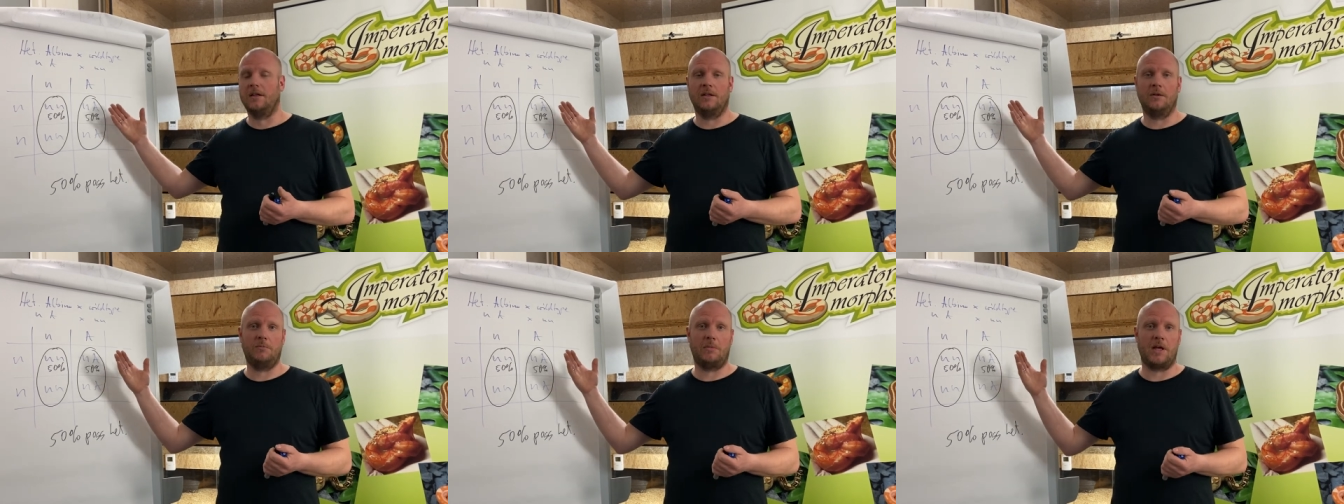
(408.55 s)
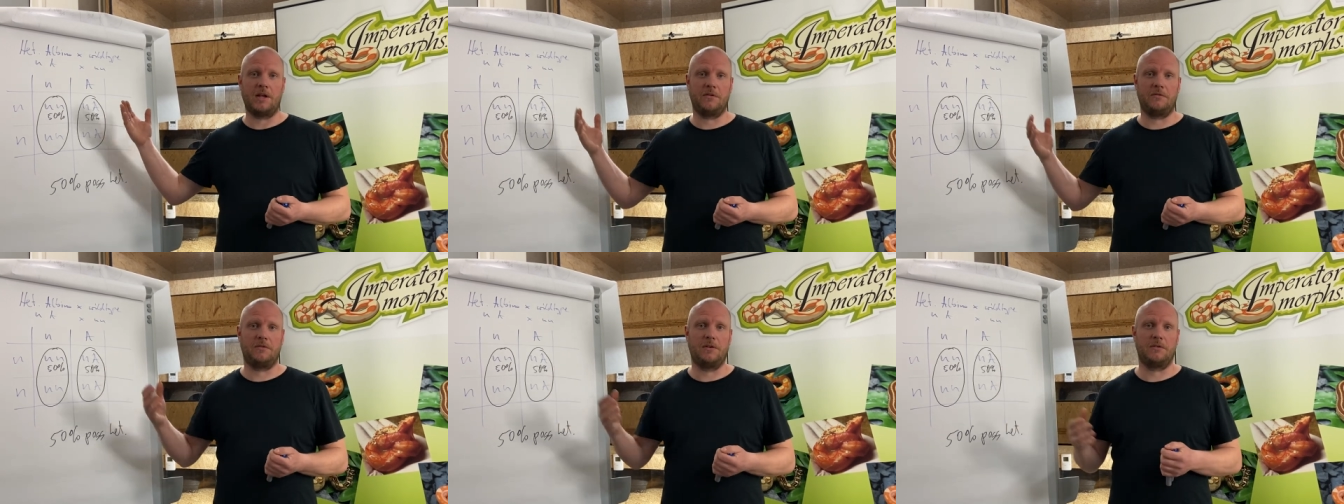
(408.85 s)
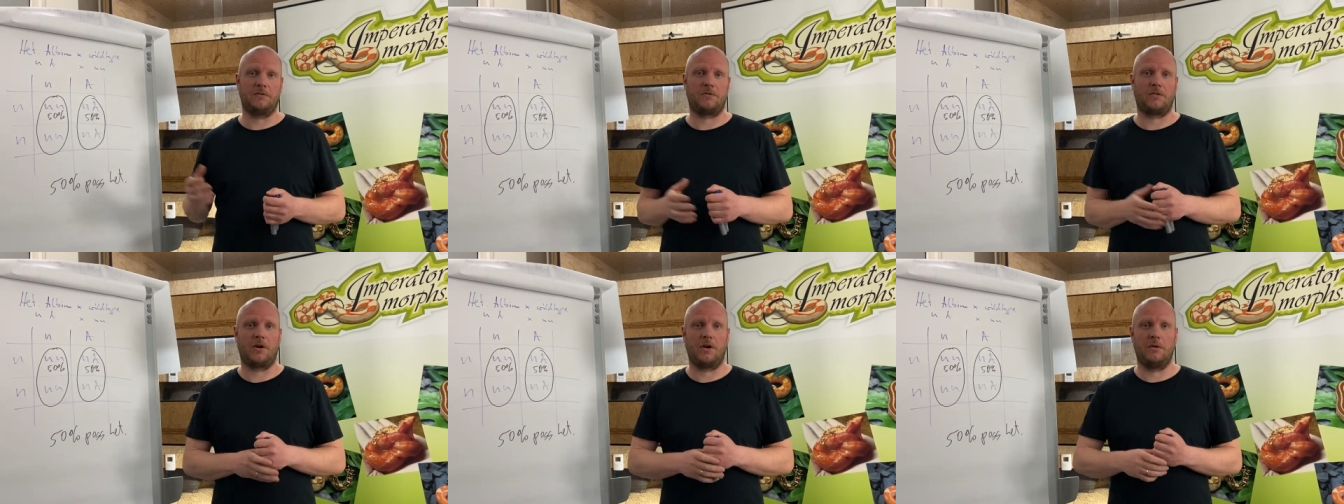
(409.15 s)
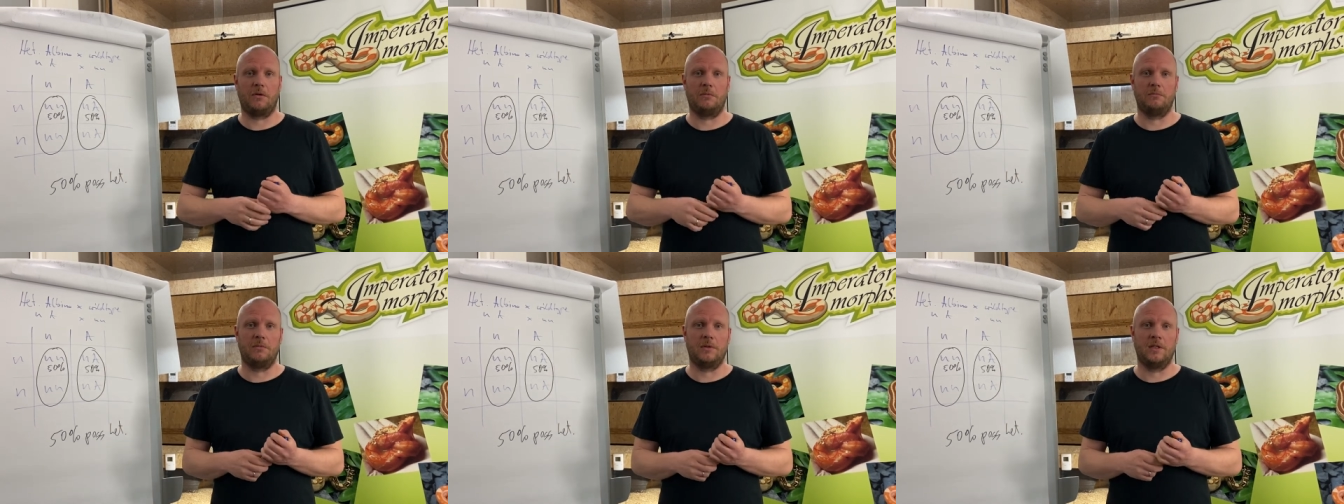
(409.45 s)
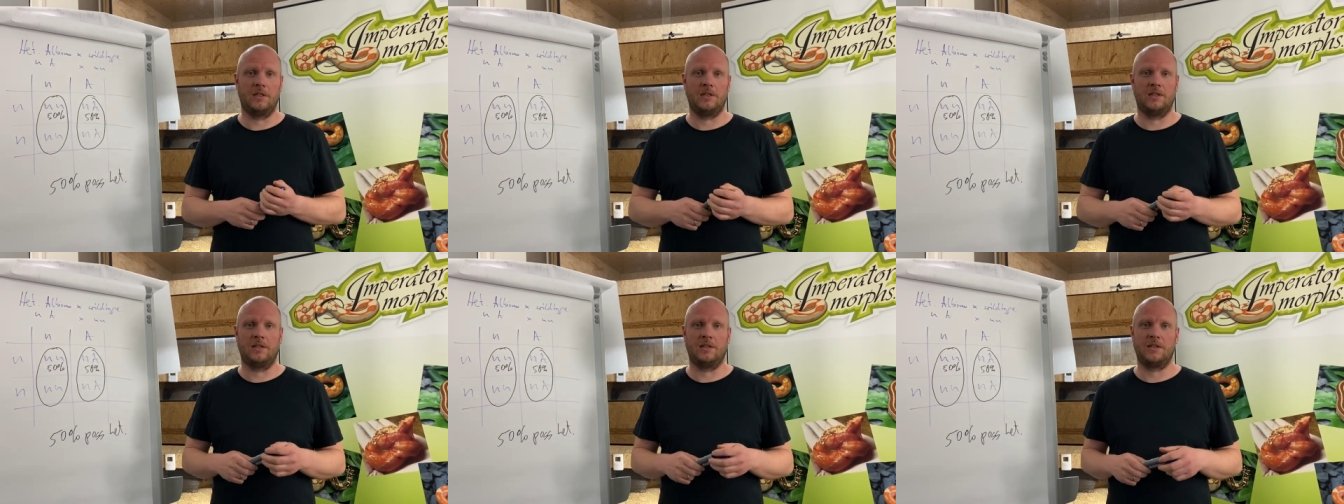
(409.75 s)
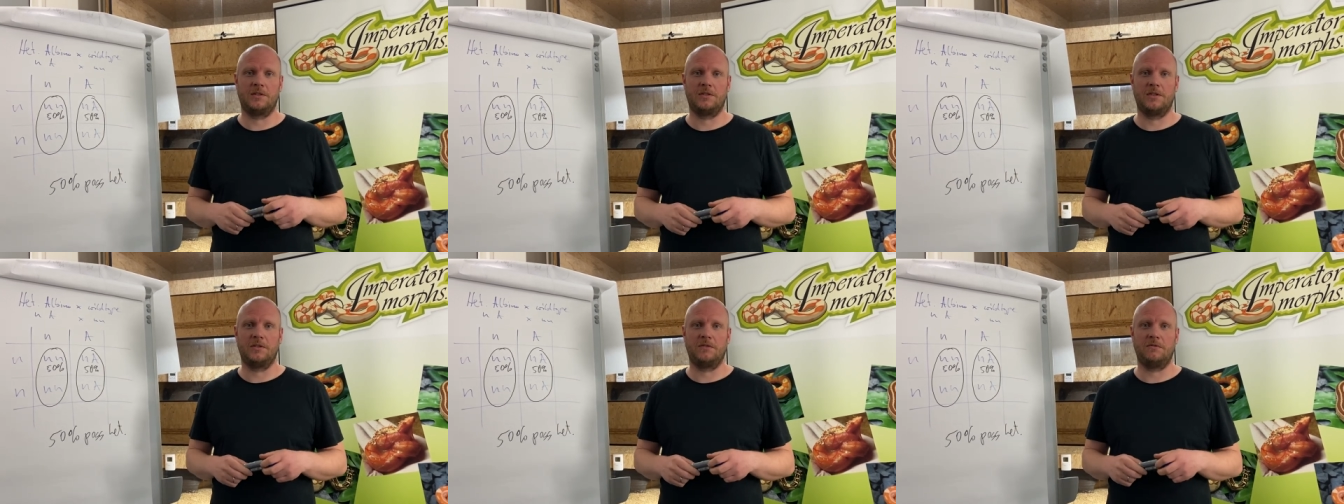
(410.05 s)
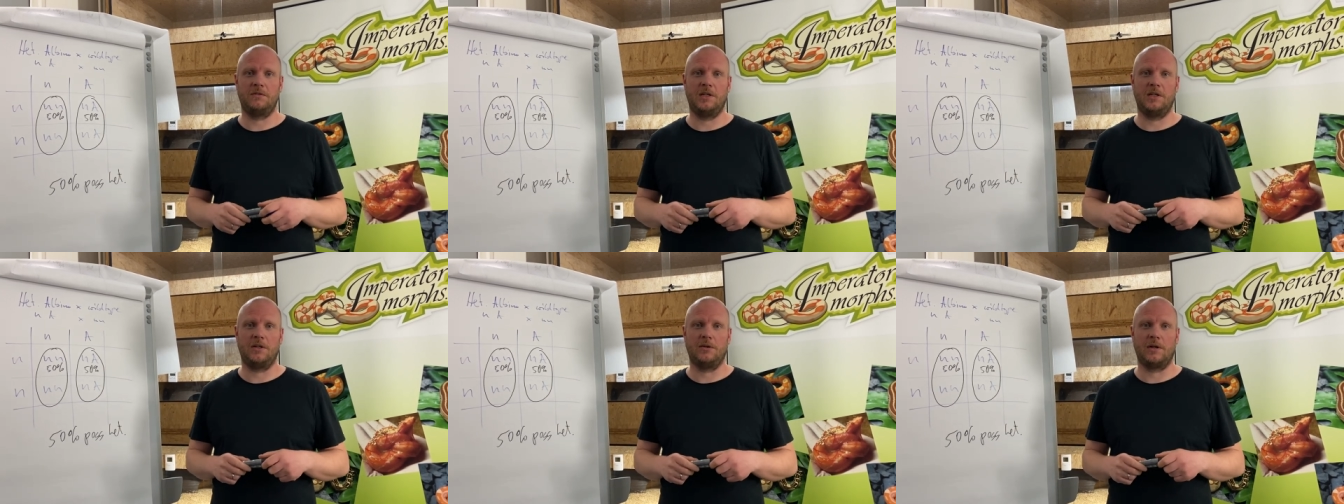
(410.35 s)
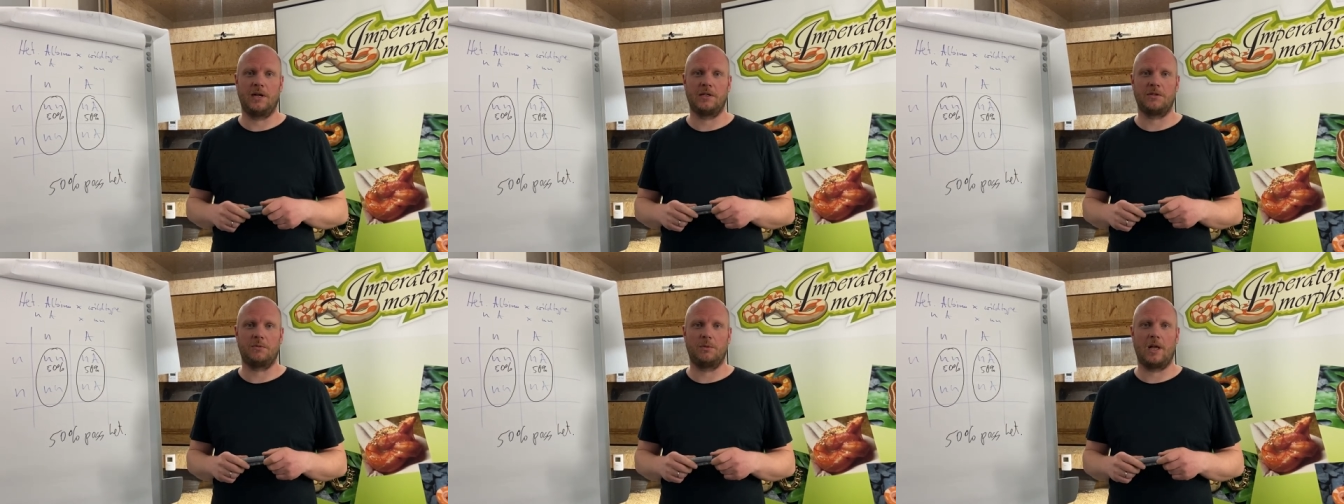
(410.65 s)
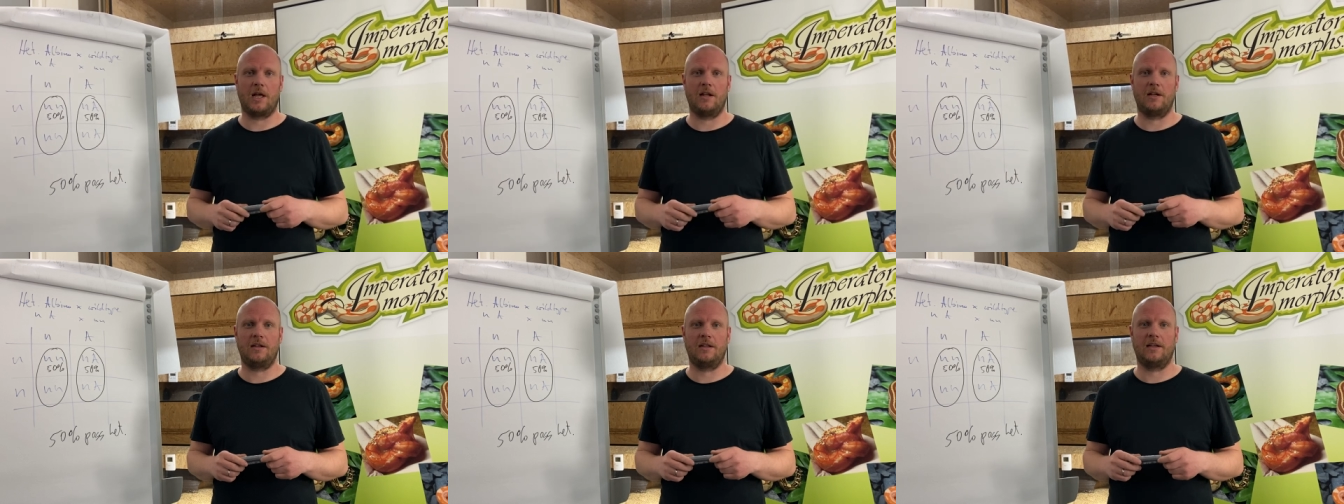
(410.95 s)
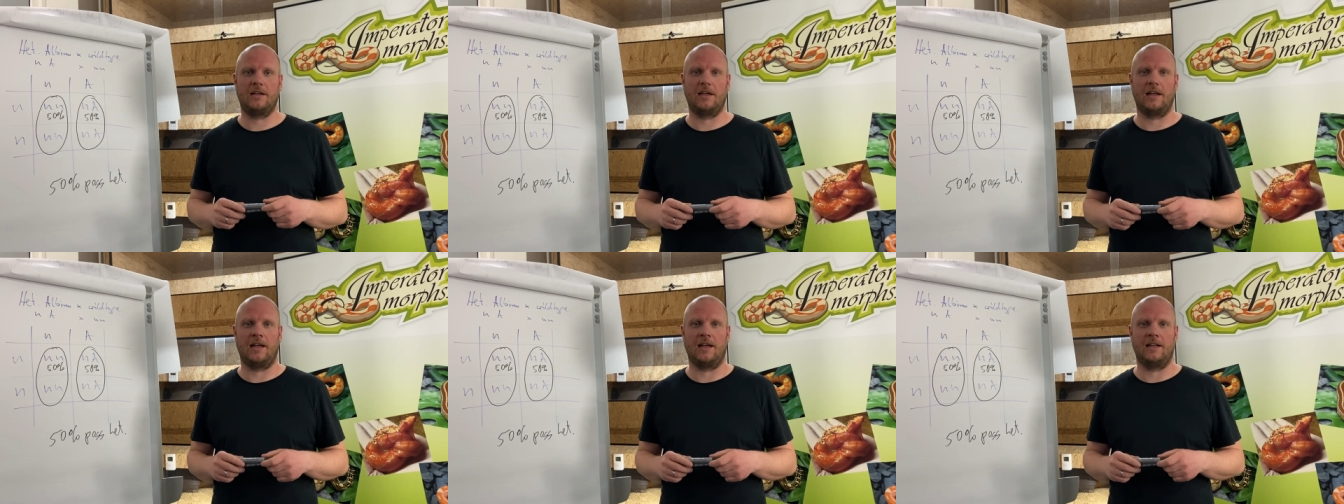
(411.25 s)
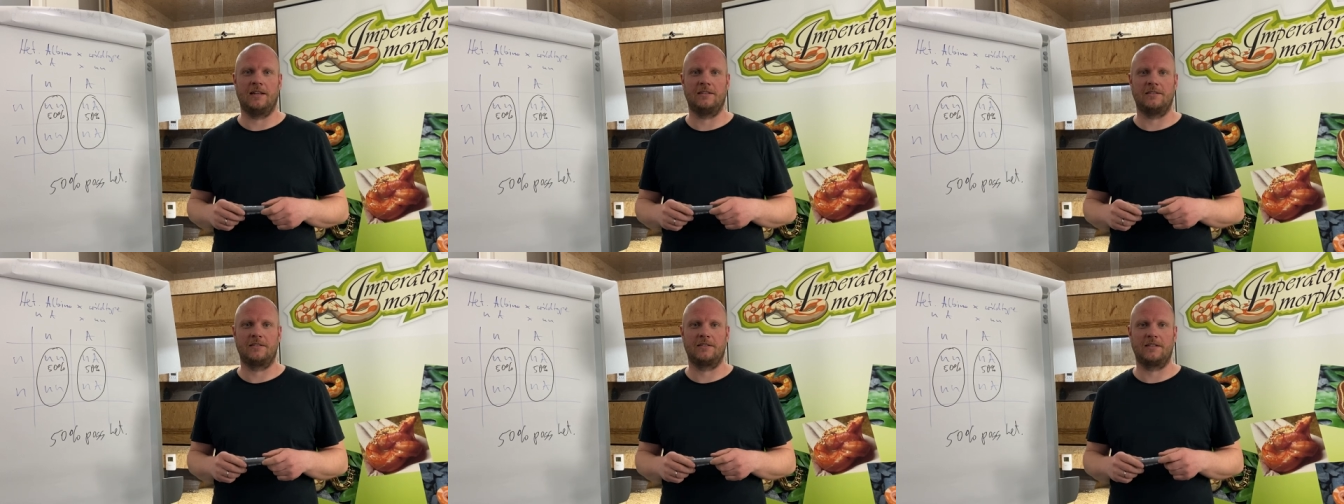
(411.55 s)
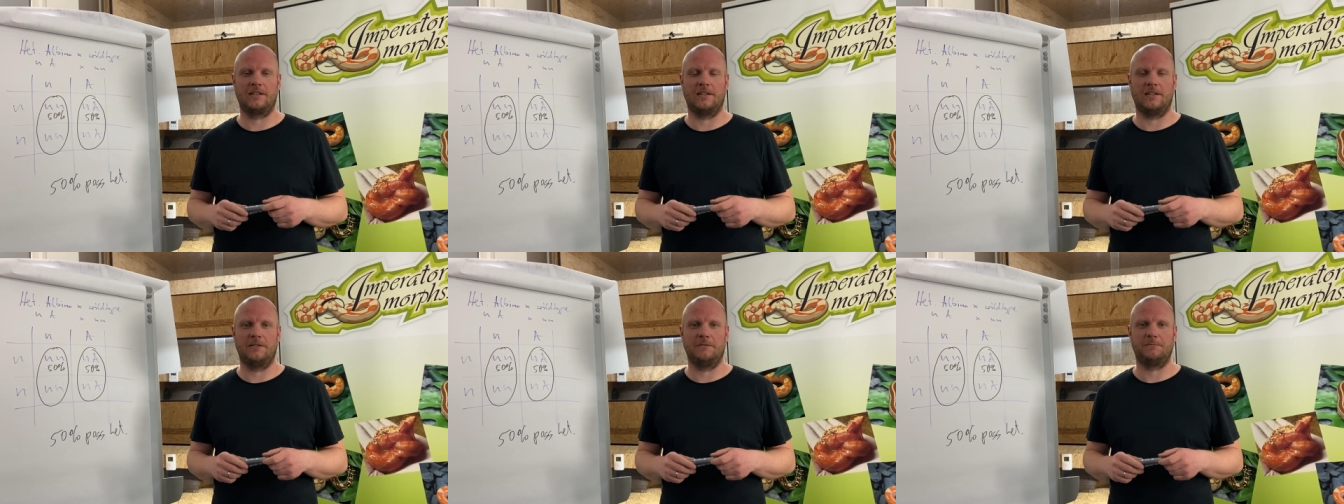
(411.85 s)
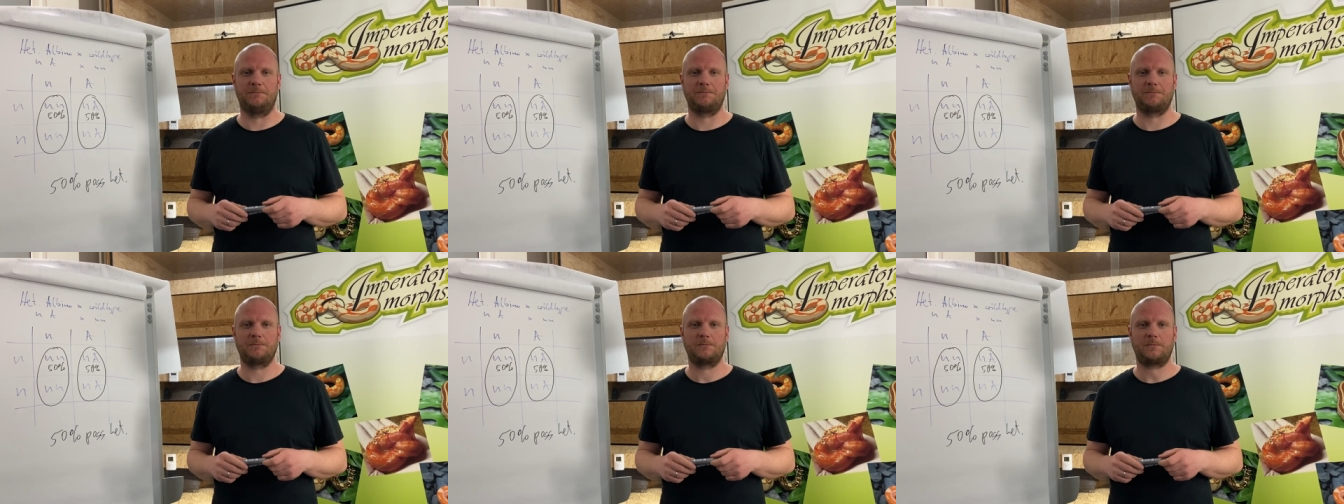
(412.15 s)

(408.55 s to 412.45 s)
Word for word: benefit from uh, this video as well and um,